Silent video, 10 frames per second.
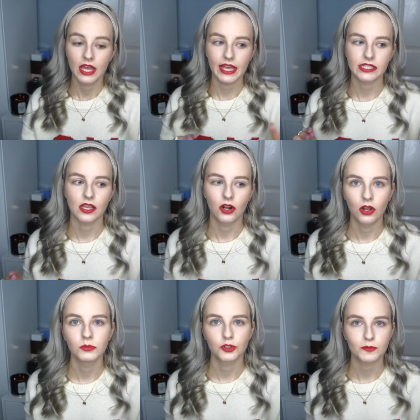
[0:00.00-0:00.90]
It's a
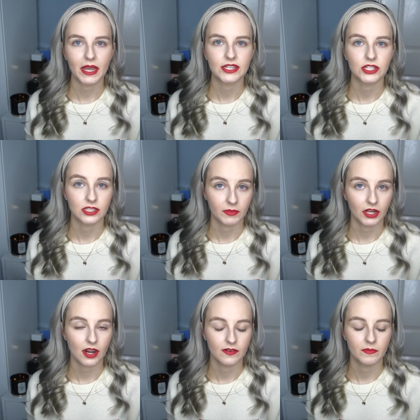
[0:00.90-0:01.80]
lot more spacious than my
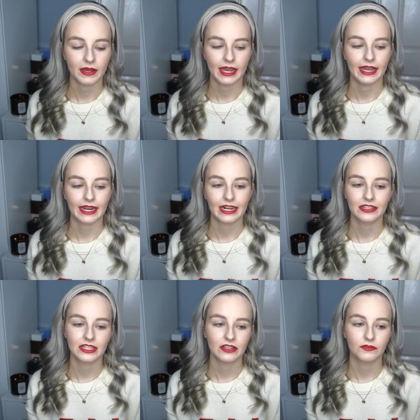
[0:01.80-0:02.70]
current bag and I
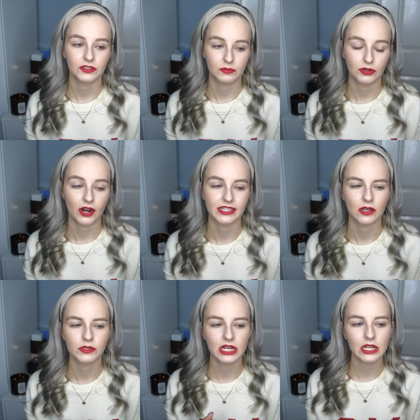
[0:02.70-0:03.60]
think for the price,
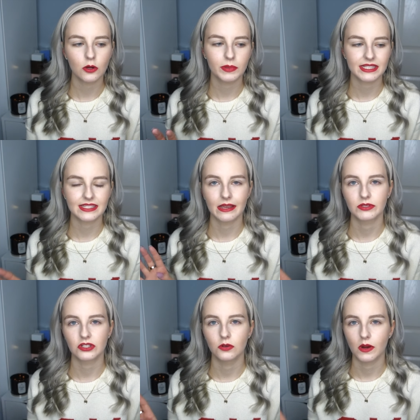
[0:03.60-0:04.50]
I was a little bit
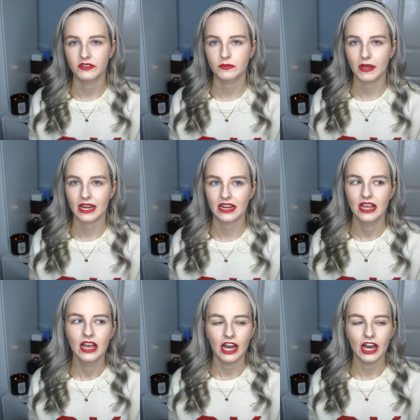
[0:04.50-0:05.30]
skeptical whether to pay,